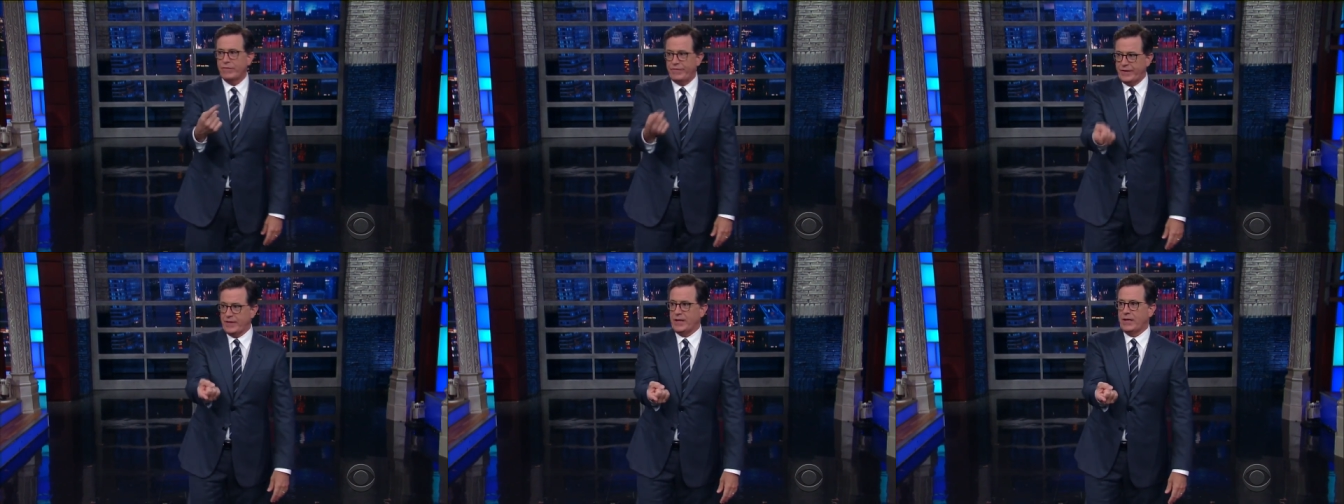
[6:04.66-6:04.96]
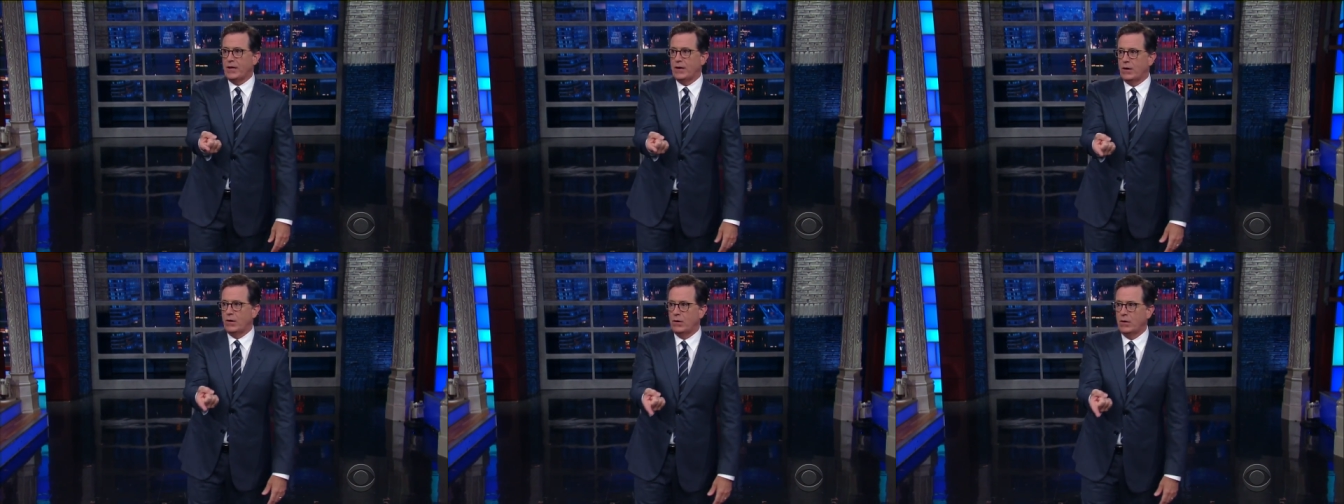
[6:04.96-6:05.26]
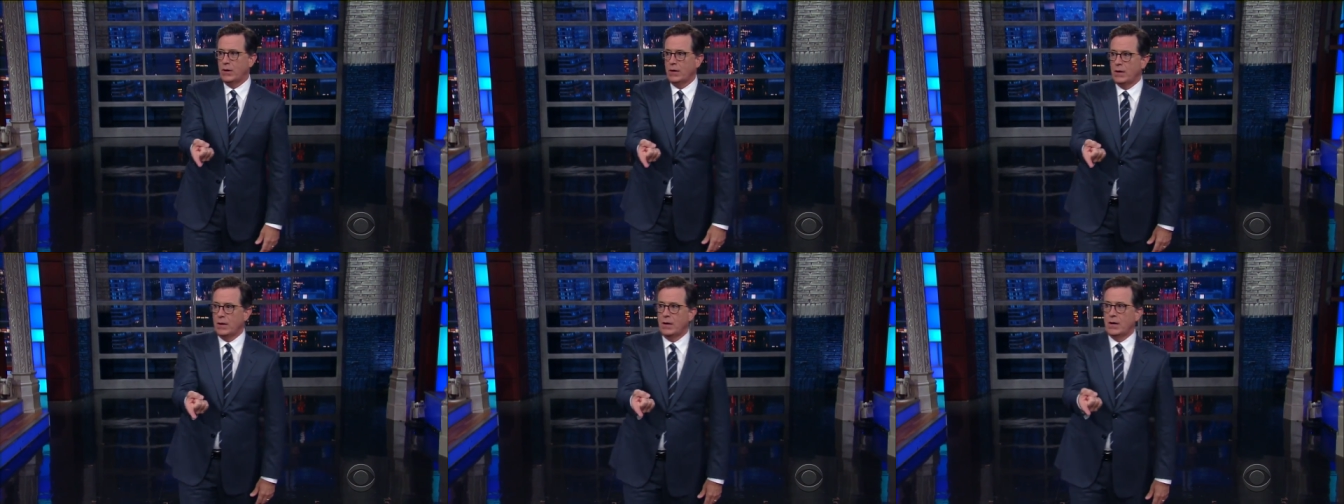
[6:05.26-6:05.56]

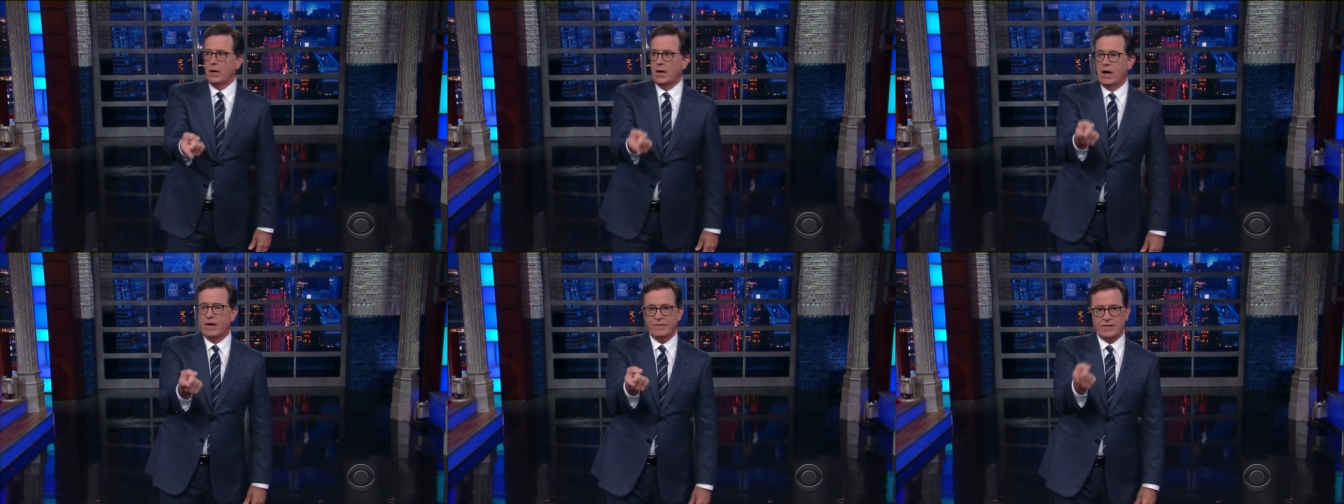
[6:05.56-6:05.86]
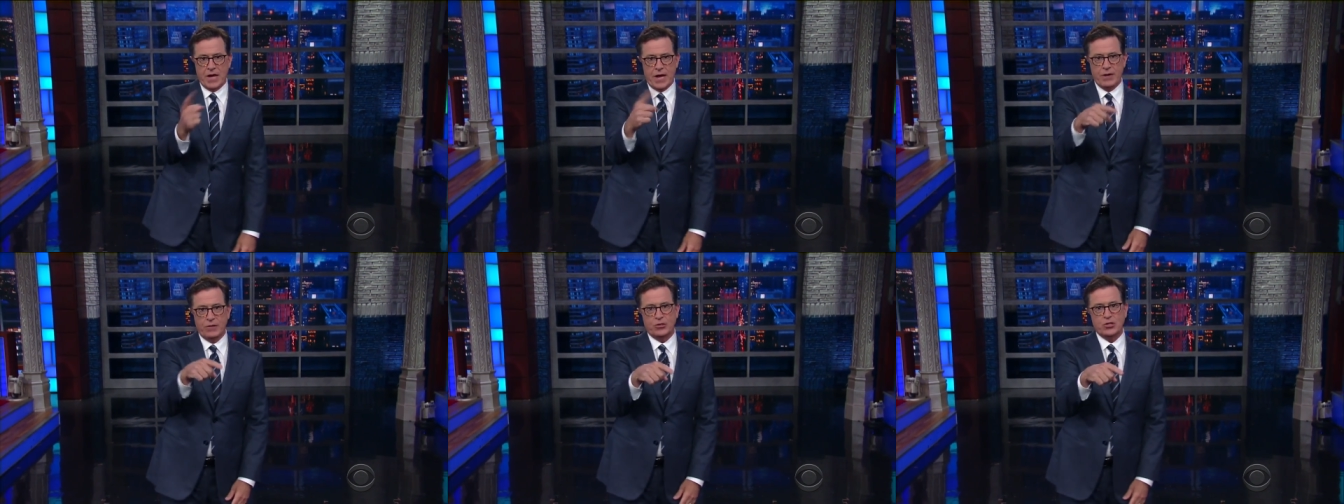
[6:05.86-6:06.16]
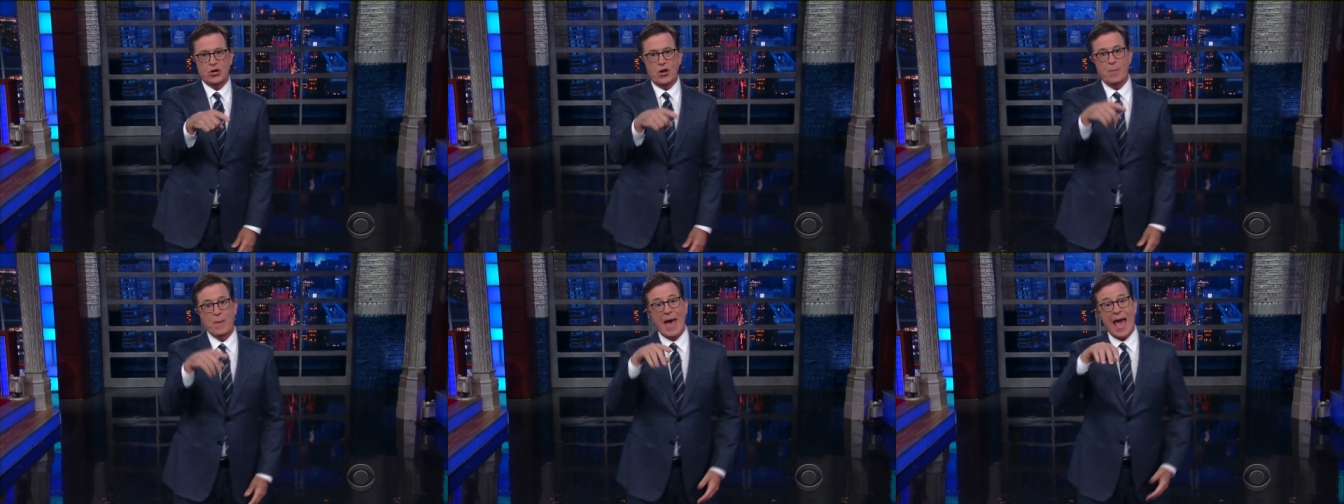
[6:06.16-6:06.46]
video of Donald
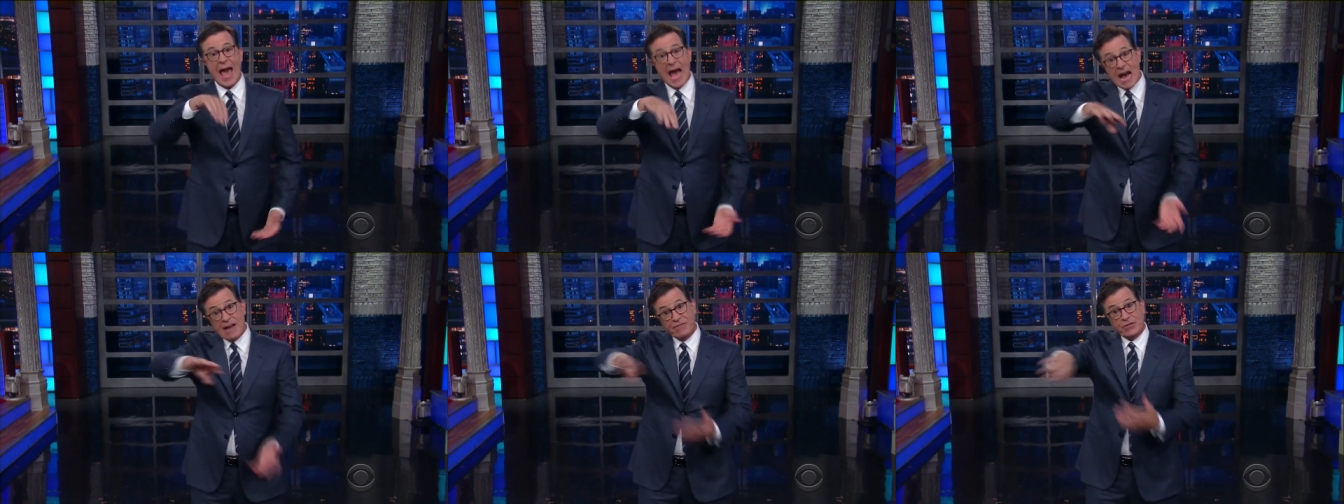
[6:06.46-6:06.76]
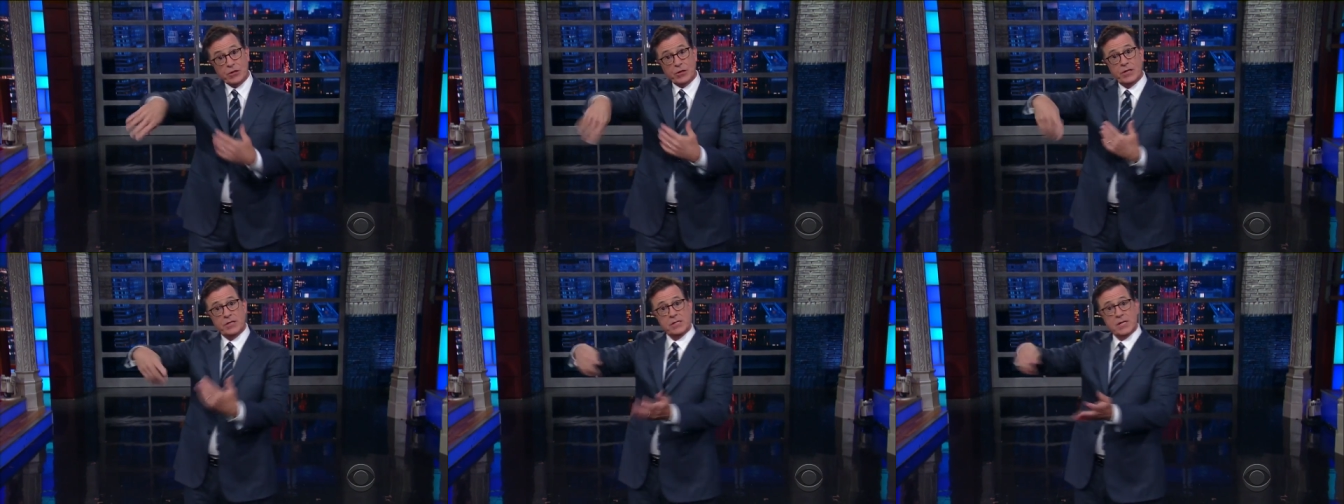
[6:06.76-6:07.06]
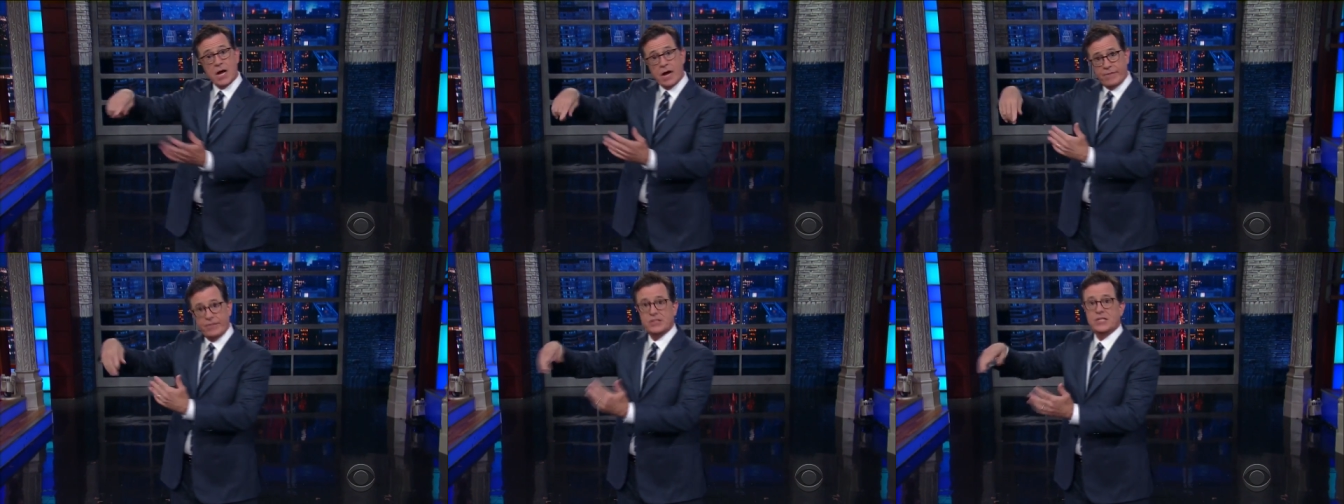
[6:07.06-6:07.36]
Trump after his
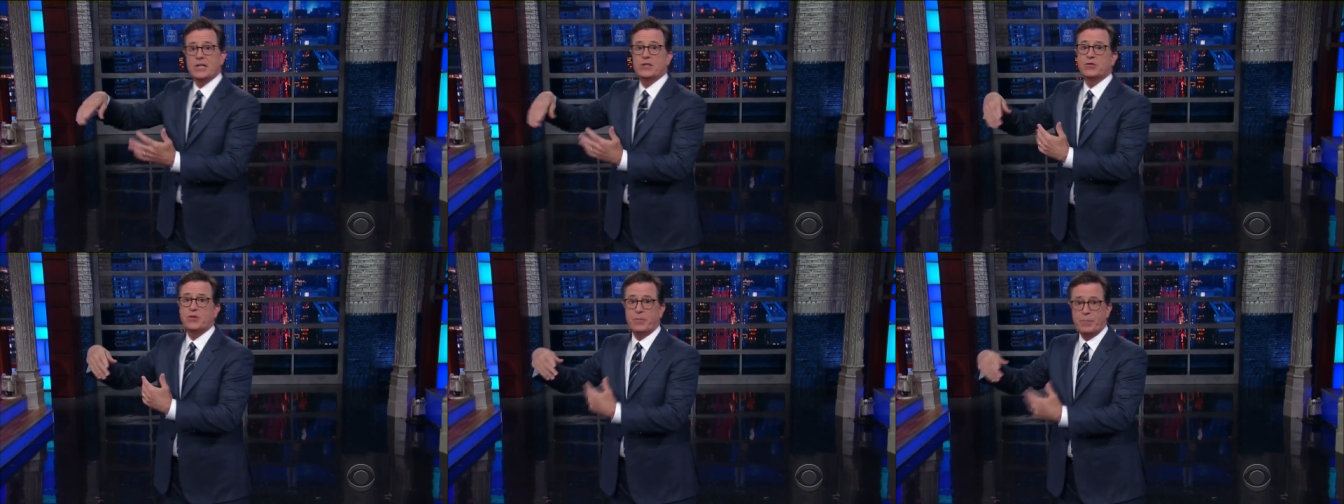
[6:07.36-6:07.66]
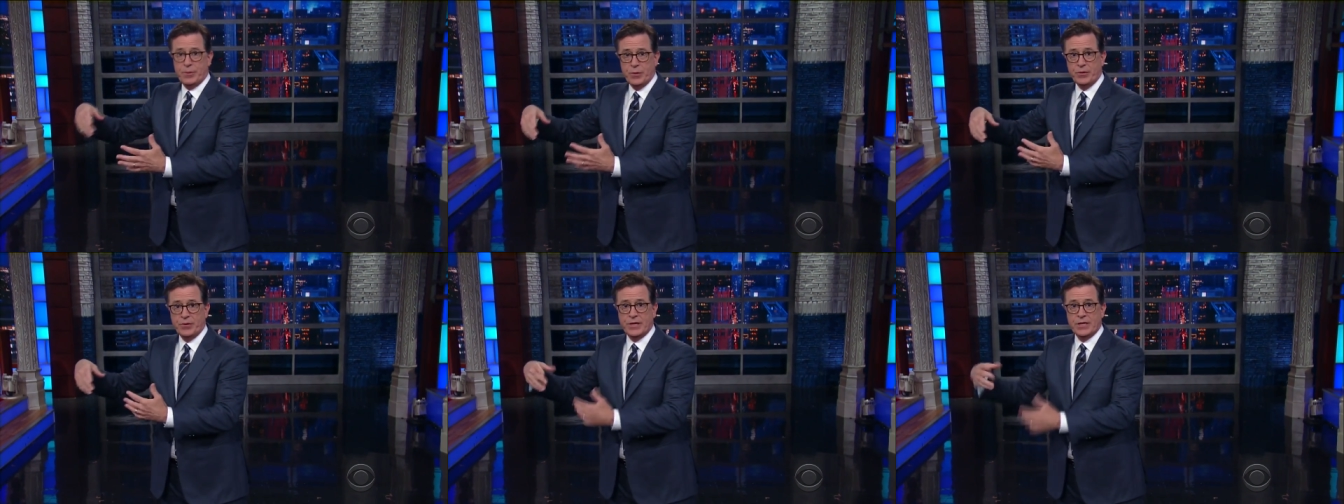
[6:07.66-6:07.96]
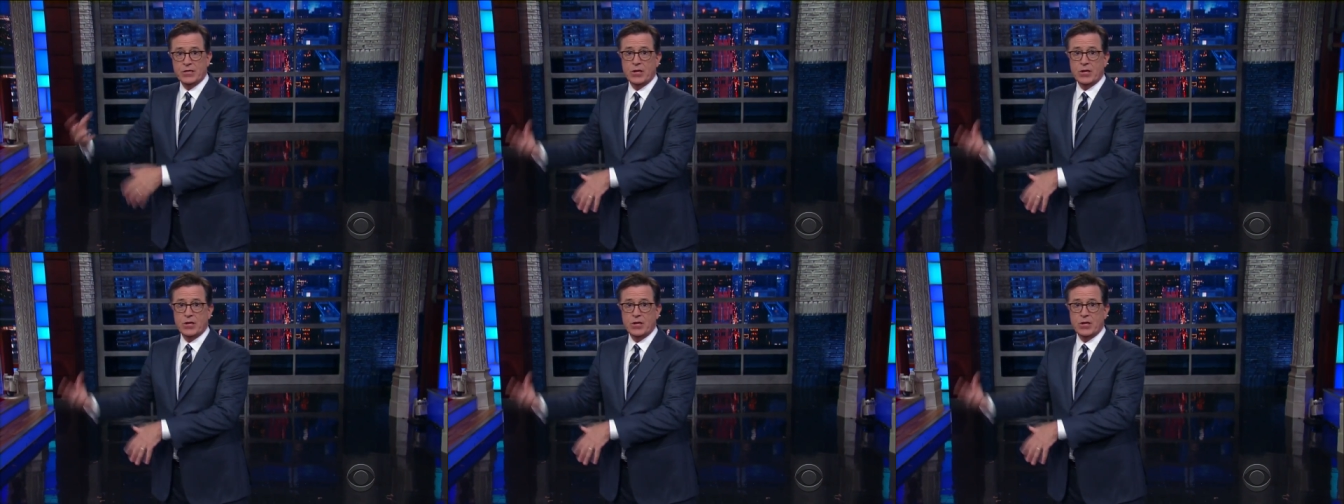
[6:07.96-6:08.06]
conversation with Putin.